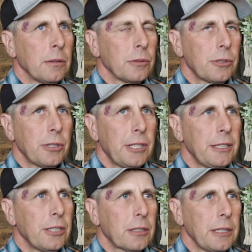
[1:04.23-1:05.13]

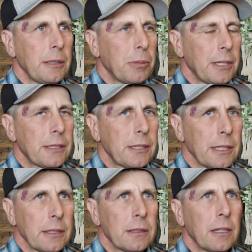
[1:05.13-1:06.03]
strategically
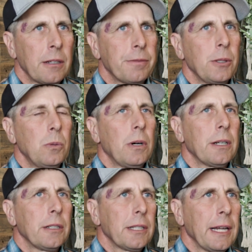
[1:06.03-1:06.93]
placing a few
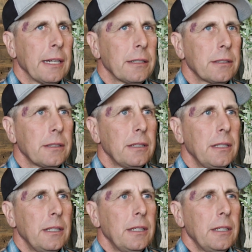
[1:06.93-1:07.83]
water tanks,
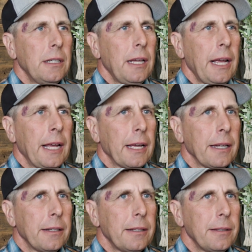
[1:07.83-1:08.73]

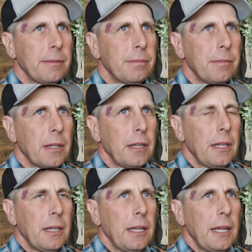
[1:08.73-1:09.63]
and
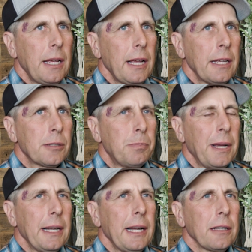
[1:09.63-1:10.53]
it's
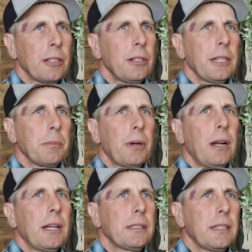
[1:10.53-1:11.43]
been a learning
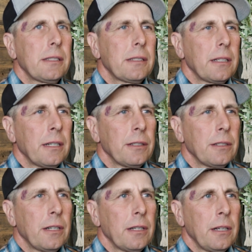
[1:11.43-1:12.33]
process
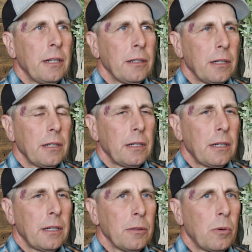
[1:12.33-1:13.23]
on
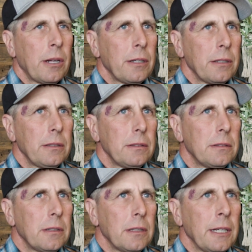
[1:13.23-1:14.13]
water,
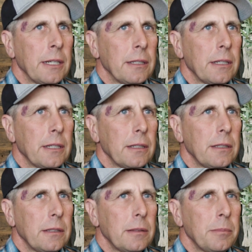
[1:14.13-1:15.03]
and
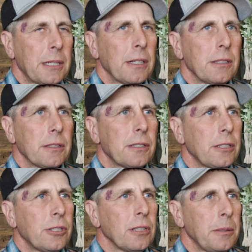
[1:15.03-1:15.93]
because it's
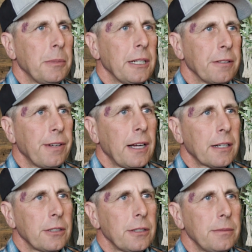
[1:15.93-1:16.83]
such a limiting
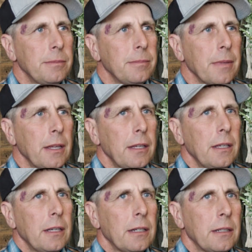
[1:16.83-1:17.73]
factor
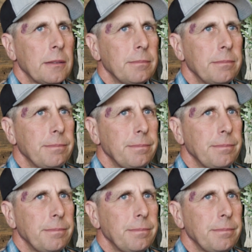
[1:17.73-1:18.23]
to